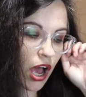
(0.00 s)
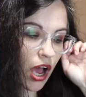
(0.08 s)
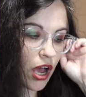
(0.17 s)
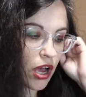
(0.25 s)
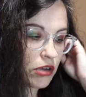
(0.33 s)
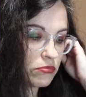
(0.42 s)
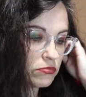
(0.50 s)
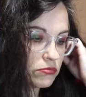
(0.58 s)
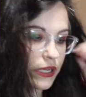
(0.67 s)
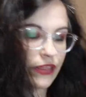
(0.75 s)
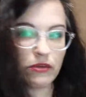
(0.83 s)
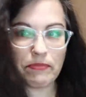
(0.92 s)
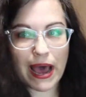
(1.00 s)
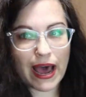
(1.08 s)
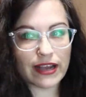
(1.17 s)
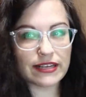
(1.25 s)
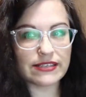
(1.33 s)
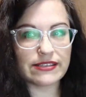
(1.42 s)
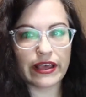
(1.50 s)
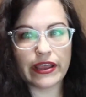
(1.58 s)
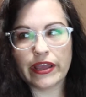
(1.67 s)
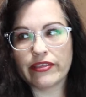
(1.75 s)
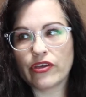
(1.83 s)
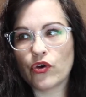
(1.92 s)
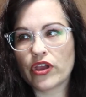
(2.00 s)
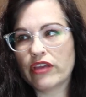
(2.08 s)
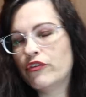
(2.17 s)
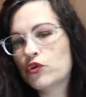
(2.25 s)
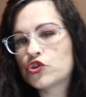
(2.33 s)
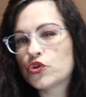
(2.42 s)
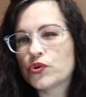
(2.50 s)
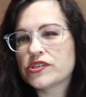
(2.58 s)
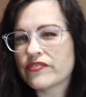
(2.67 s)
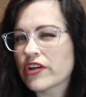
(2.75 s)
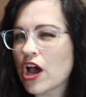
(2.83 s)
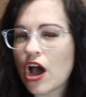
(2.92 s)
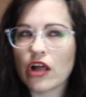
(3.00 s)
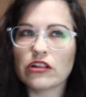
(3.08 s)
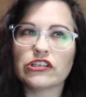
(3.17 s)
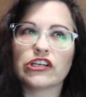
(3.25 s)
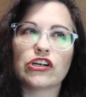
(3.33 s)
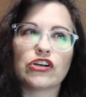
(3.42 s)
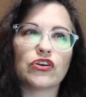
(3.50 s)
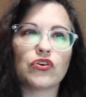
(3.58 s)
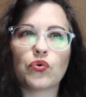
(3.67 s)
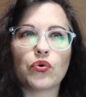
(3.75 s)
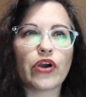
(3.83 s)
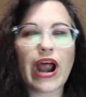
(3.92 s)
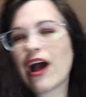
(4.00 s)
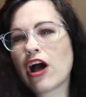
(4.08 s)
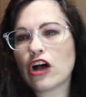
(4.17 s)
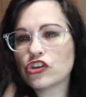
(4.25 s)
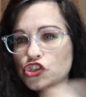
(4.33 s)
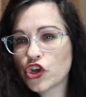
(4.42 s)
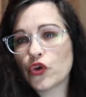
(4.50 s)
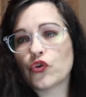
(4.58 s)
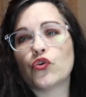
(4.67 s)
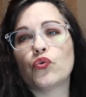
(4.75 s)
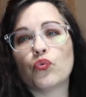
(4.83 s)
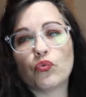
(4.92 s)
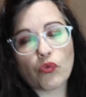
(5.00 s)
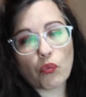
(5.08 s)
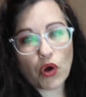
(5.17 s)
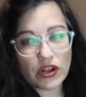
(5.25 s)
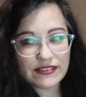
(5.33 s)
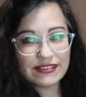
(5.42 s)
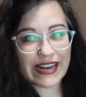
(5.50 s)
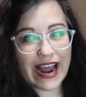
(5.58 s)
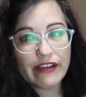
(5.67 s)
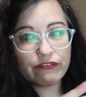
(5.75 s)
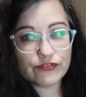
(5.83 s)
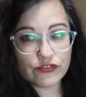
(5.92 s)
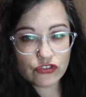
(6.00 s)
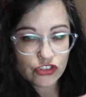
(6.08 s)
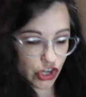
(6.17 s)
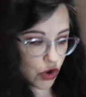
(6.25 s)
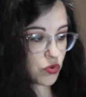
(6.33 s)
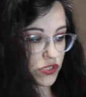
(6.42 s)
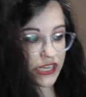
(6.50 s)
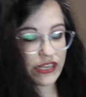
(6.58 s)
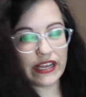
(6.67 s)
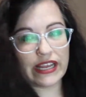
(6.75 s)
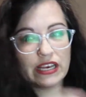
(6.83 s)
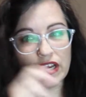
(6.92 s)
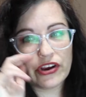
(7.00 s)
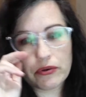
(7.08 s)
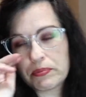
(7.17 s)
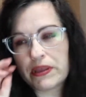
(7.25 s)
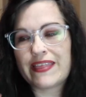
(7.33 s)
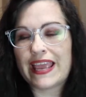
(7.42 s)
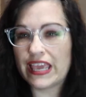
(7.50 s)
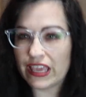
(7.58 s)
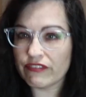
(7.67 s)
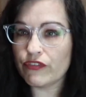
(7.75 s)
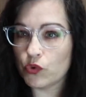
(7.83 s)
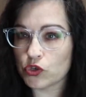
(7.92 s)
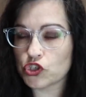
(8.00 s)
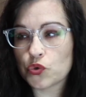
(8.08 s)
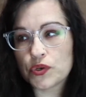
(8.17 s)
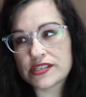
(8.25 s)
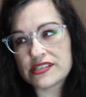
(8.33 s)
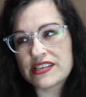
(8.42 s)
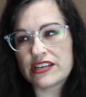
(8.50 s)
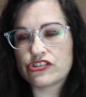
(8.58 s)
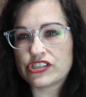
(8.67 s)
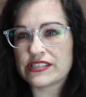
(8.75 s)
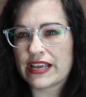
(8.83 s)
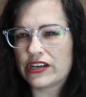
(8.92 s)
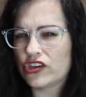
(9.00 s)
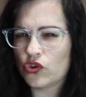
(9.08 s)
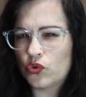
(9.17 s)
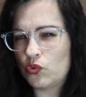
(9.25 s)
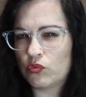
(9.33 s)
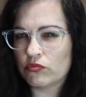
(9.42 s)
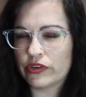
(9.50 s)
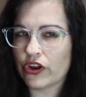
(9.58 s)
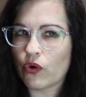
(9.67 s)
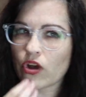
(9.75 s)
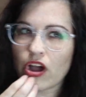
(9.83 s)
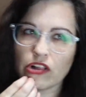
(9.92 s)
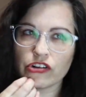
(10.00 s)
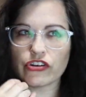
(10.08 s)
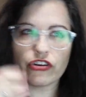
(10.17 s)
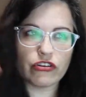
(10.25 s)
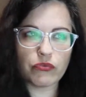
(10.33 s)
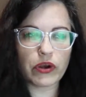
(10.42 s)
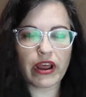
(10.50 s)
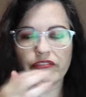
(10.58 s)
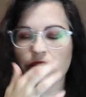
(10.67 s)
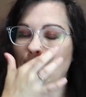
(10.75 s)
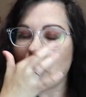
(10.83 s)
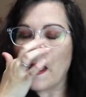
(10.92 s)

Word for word: Um, in the box. They they'll give you a choice of a color, or I'll, I'll show you the ones that I've chosen in here, but they give you a choice instead of just sending you, you know, color or whatever.